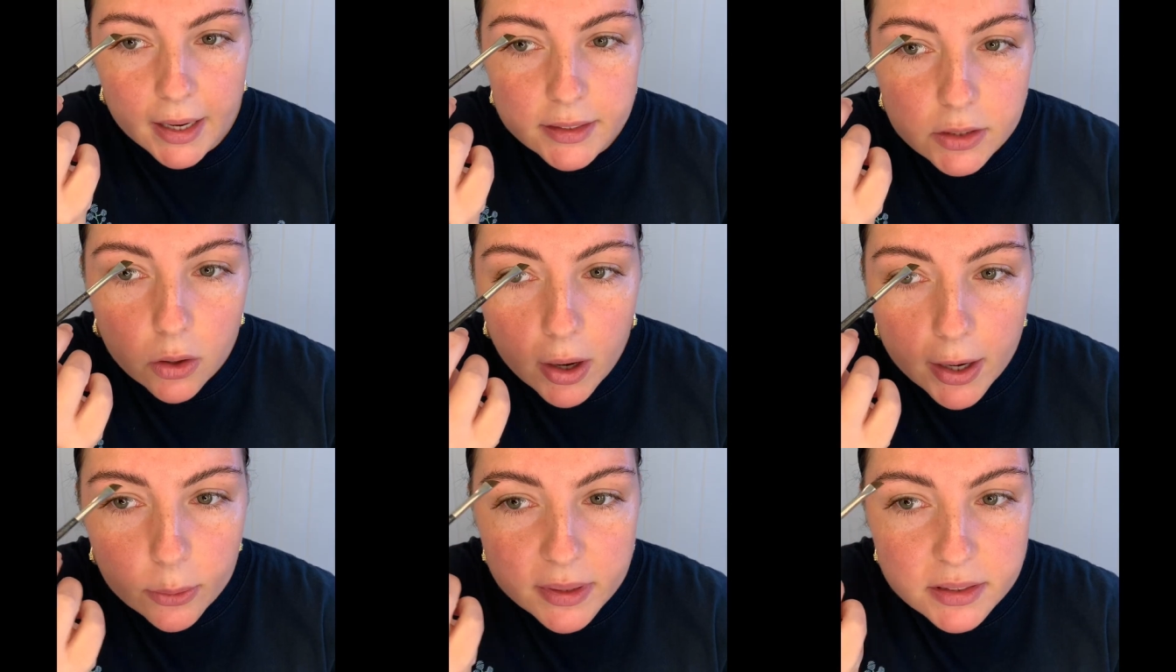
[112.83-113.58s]
so I
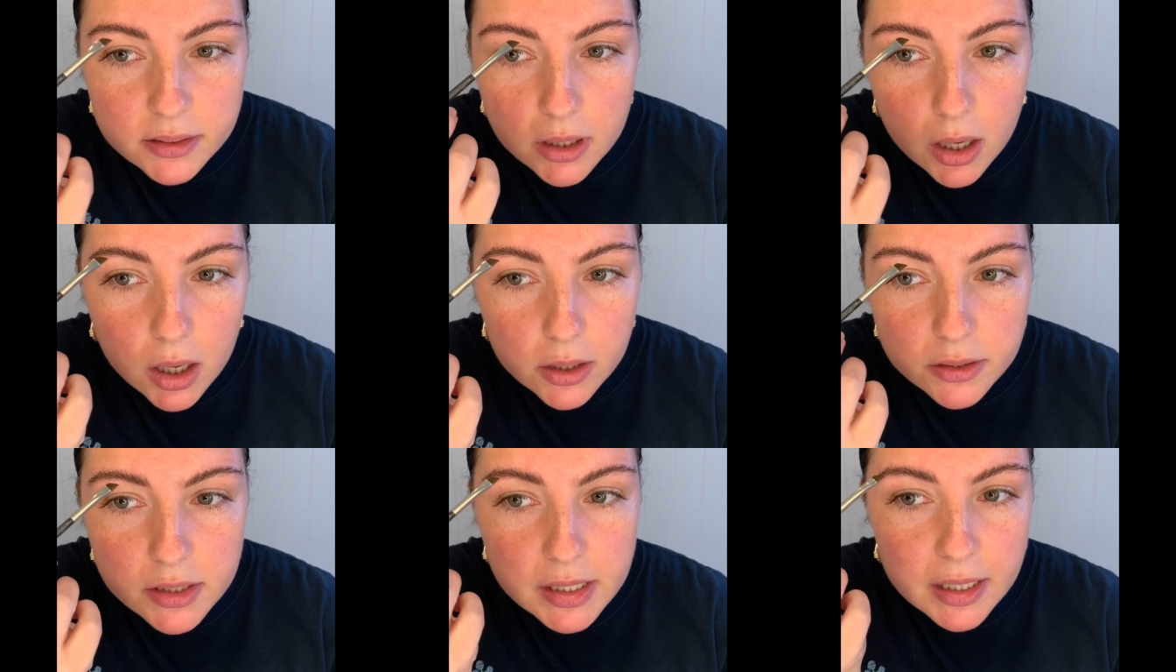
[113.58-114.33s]
always start
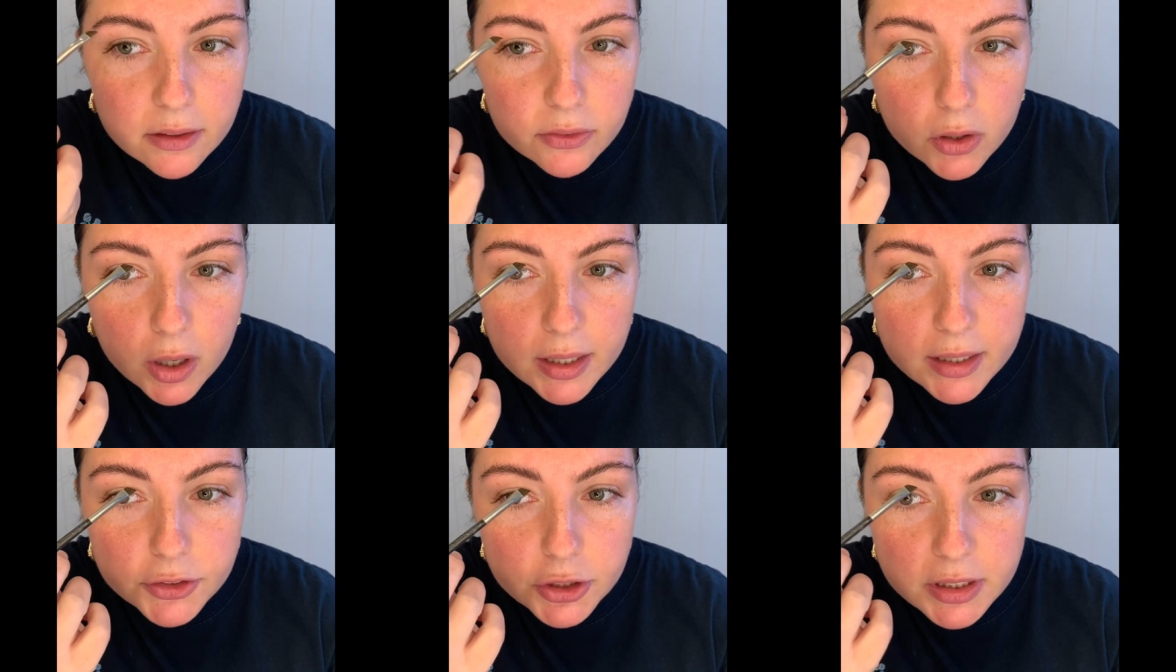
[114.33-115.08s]
underneath and I
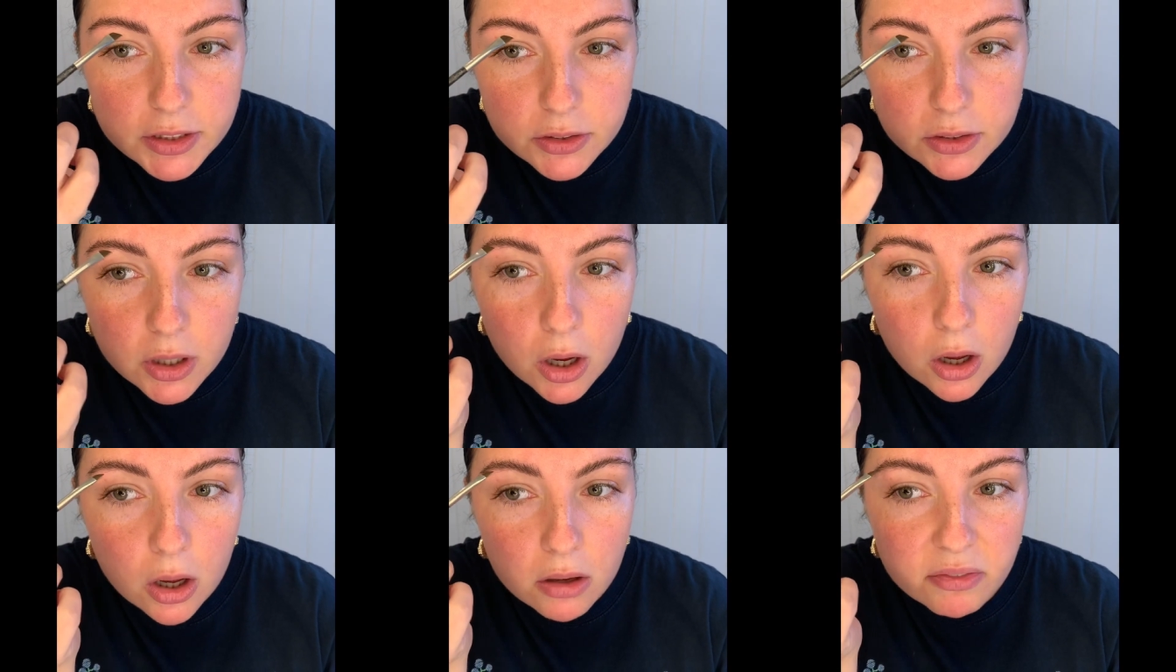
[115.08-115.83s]
literally just
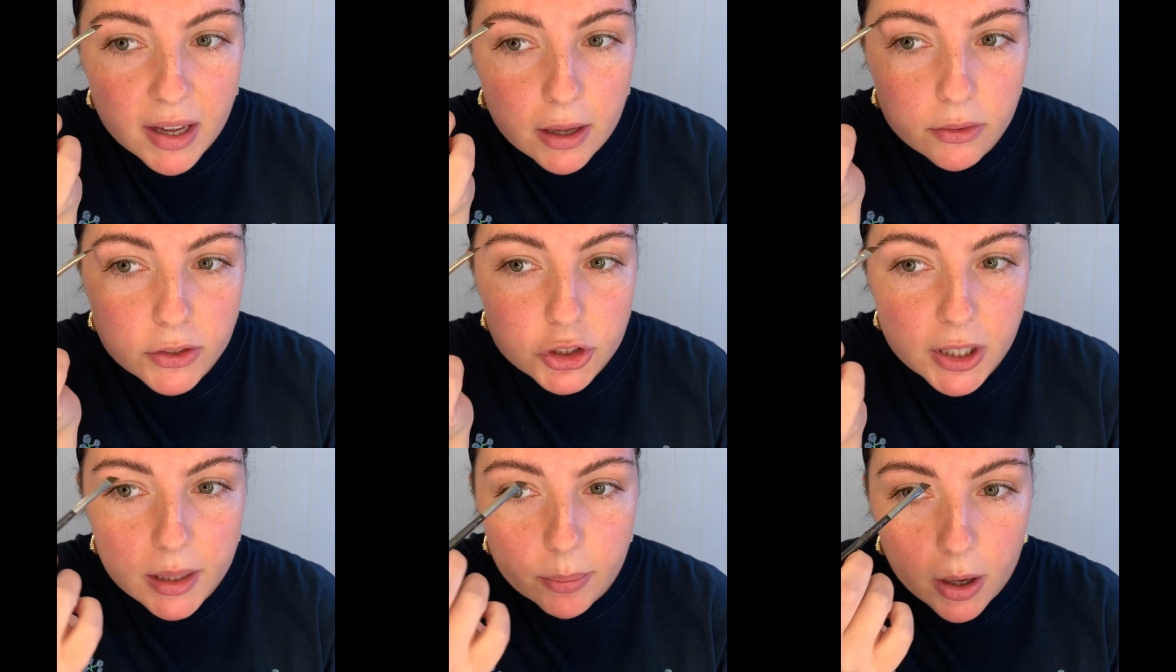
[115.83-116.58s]
carve out the
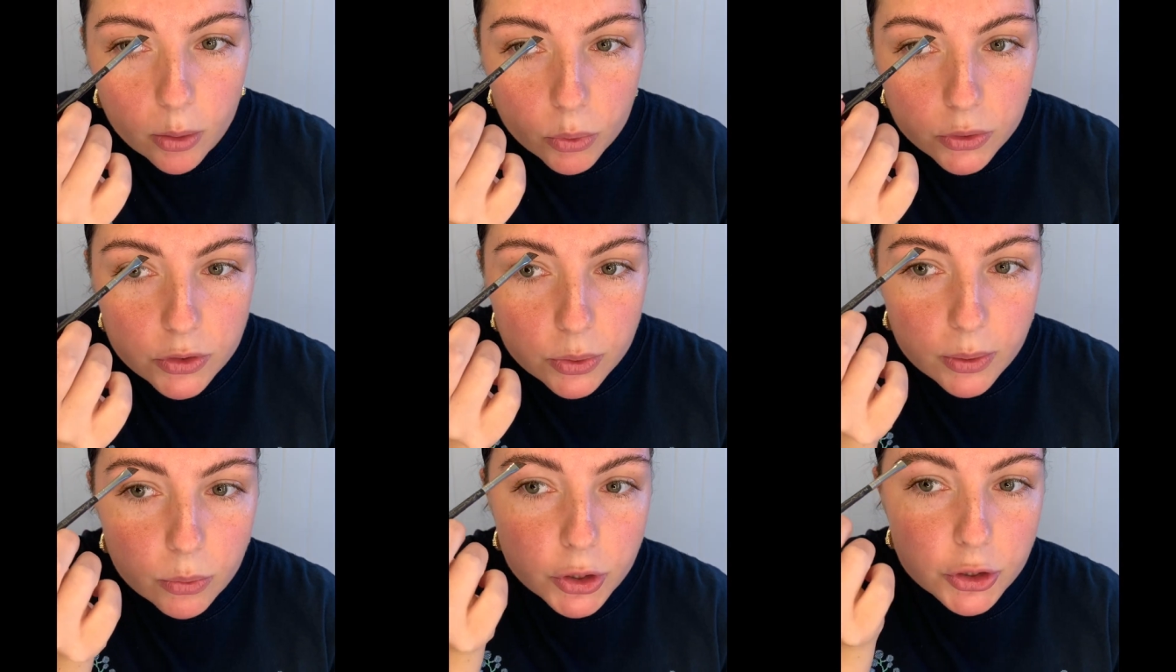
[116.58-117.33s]
shape I want. So I
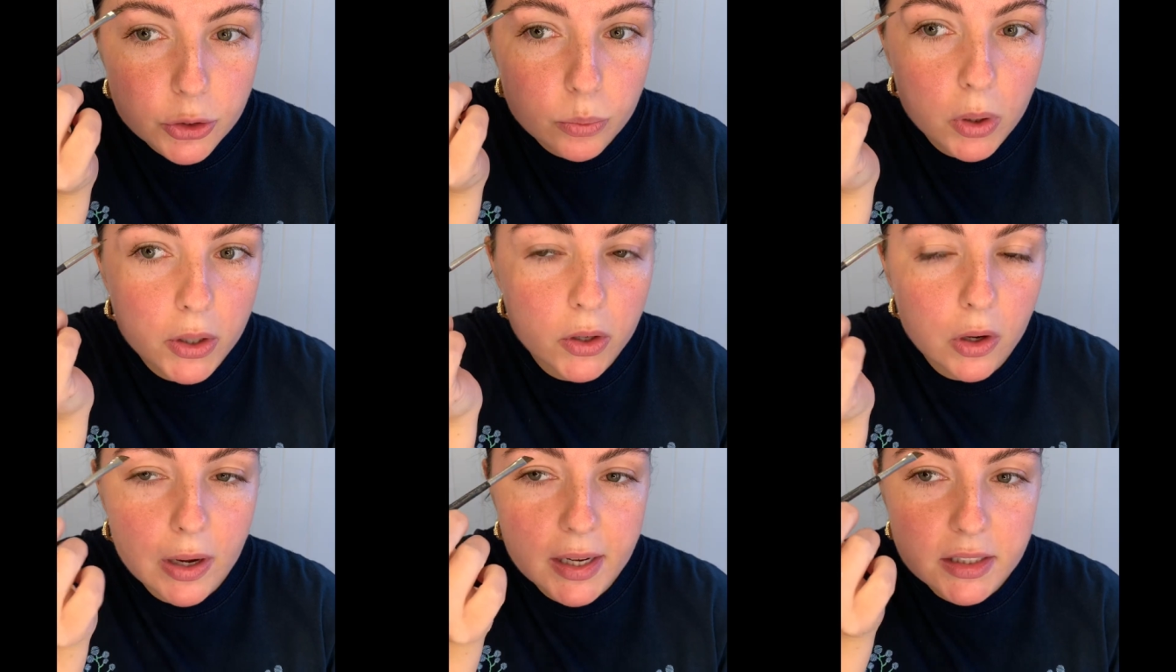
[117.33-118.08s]
want to do one
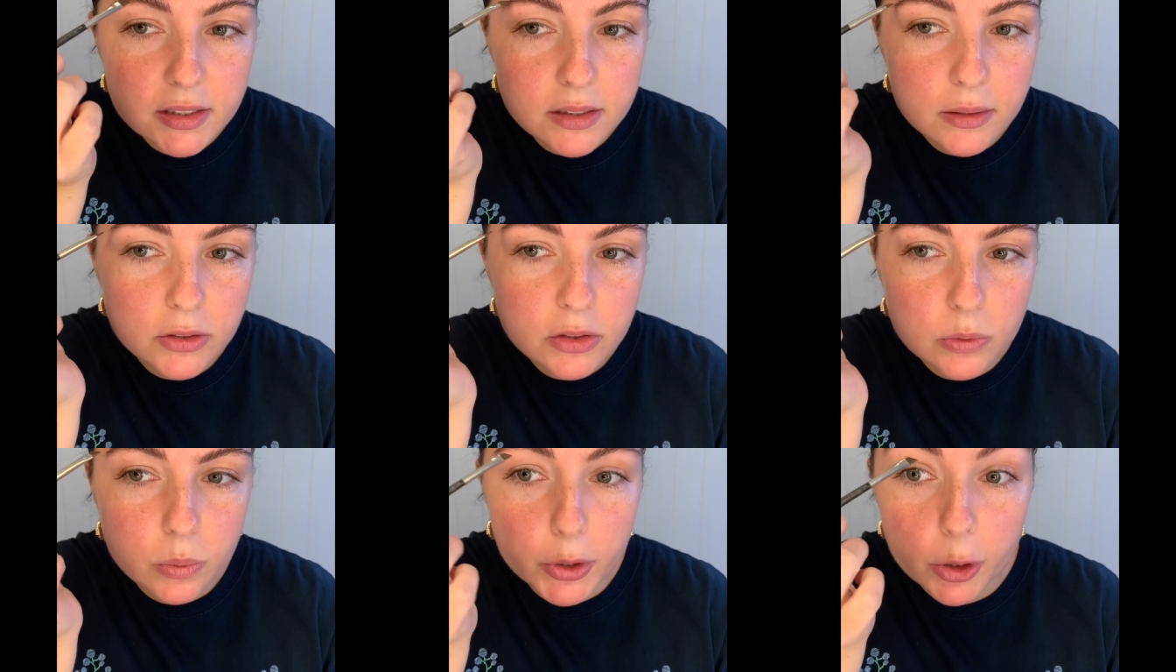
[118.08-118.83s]
nice
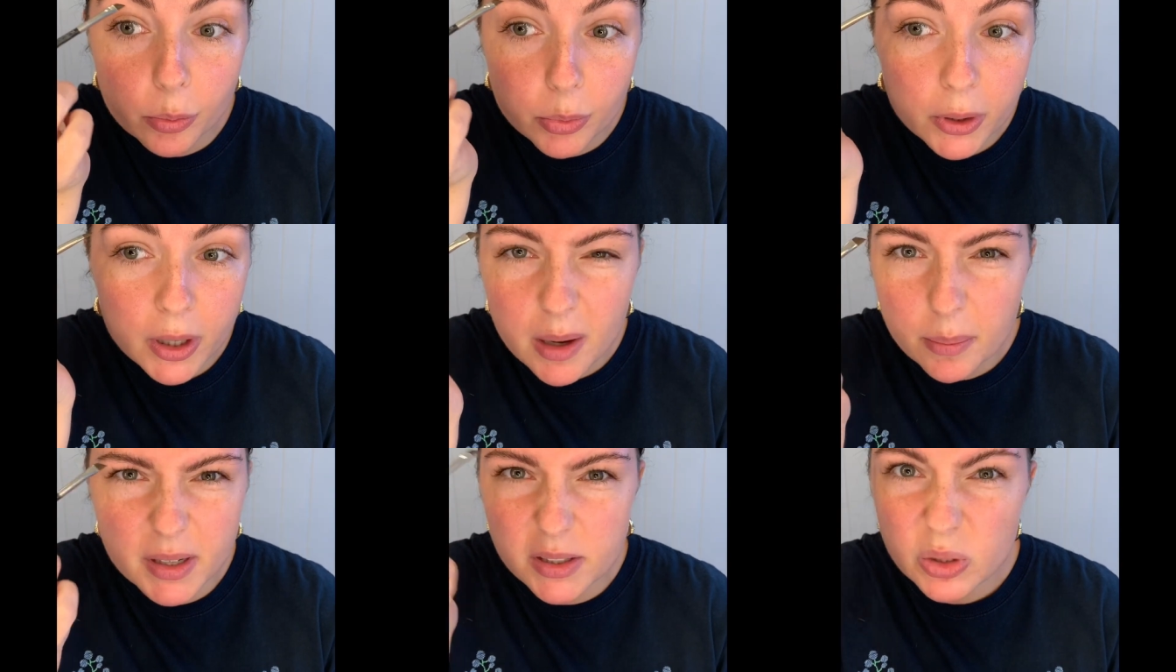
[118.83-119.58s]
swoop,
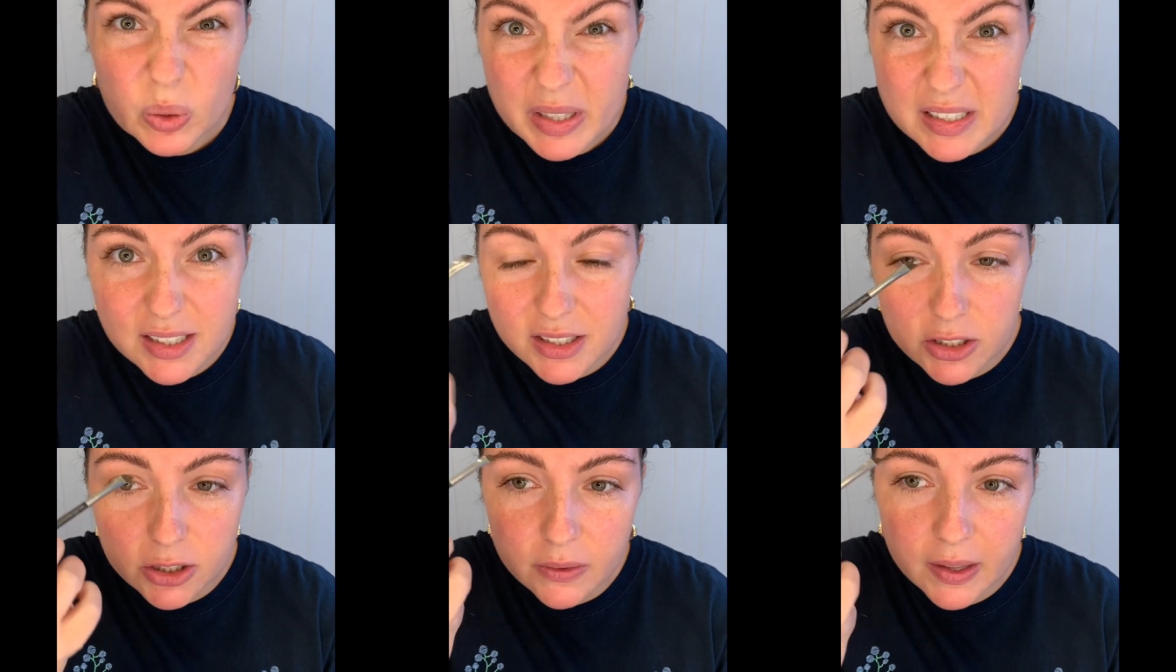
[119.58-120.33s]
but it's not easy to
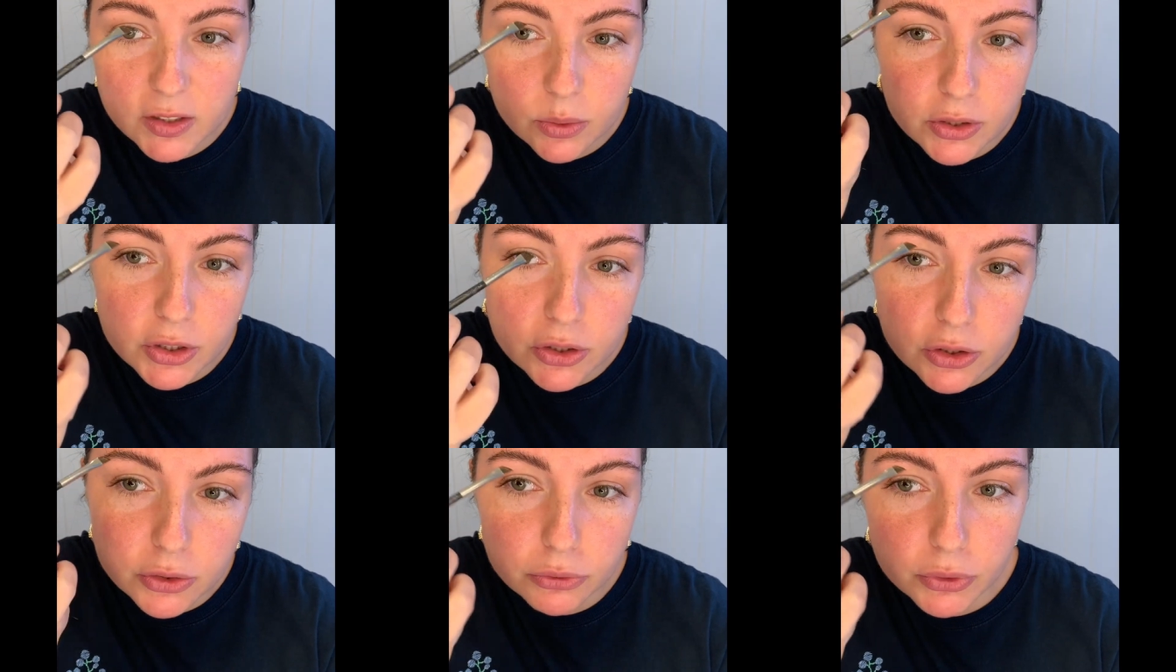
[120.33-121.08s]
do that, so I just
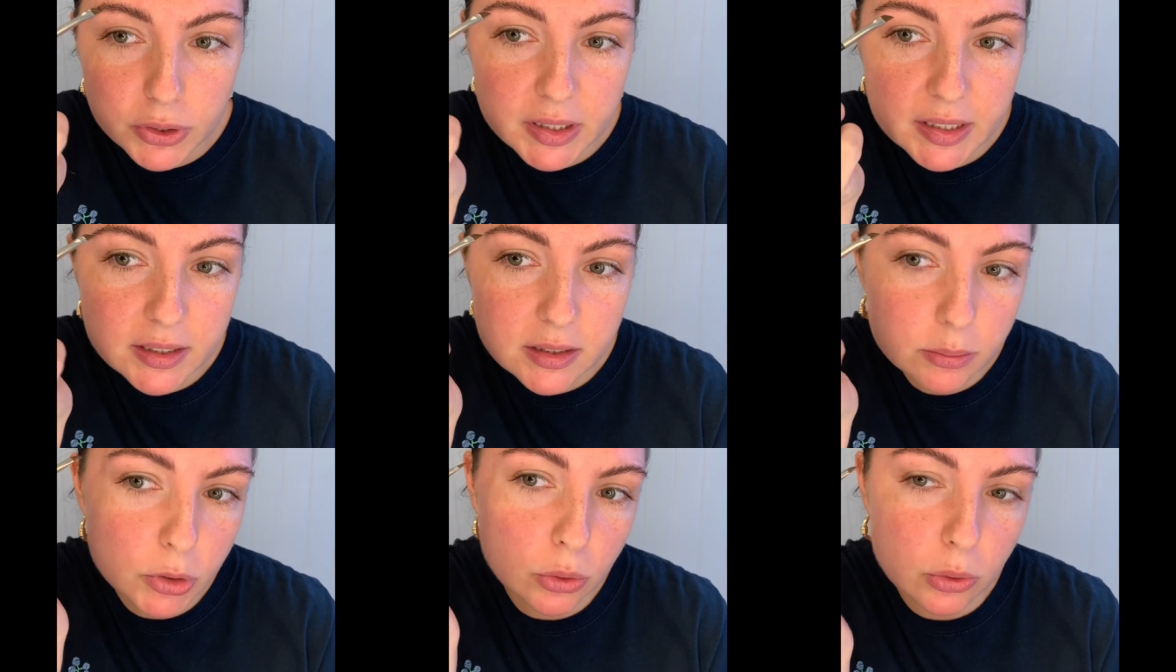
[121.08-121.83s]
do really
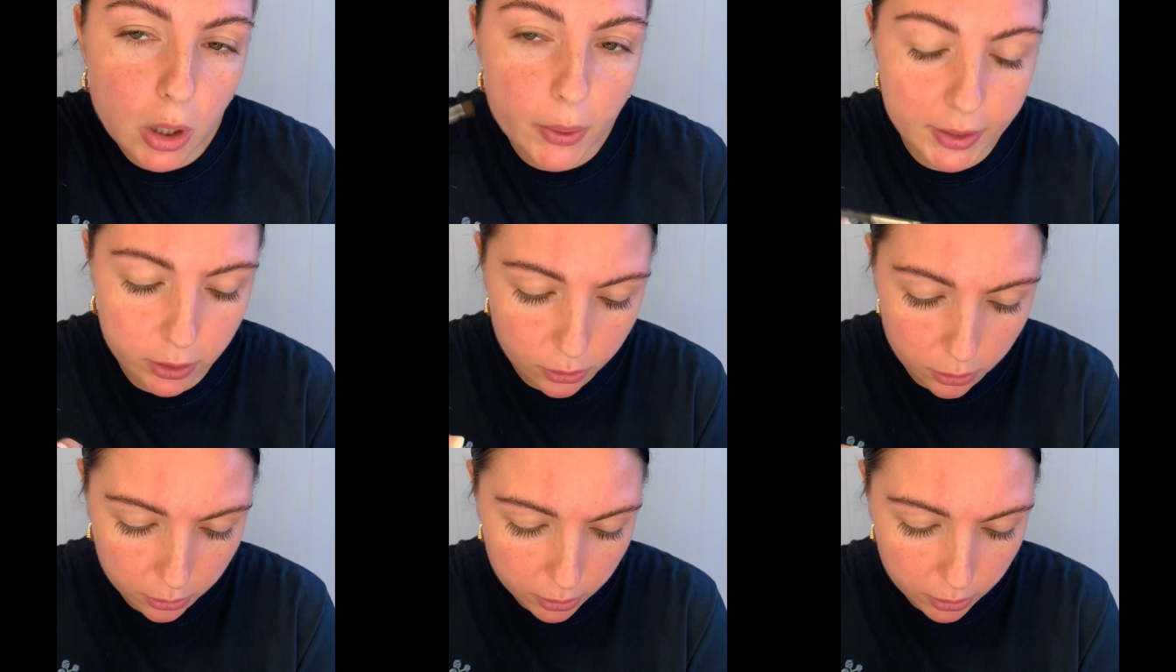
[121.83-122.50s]
small going along.